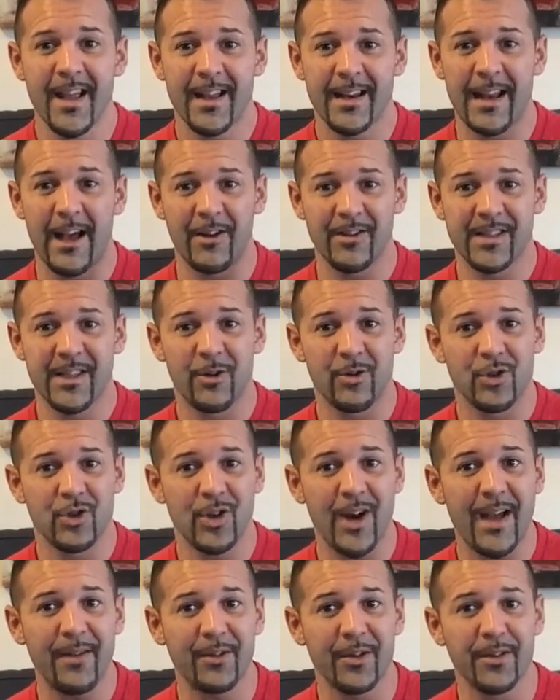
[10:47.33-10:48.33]
Now, as they were
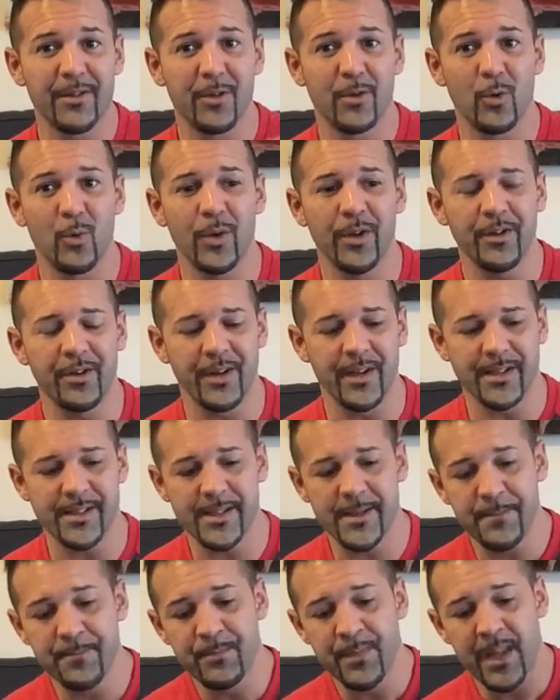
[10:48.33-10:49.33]
traveling through the wilderness,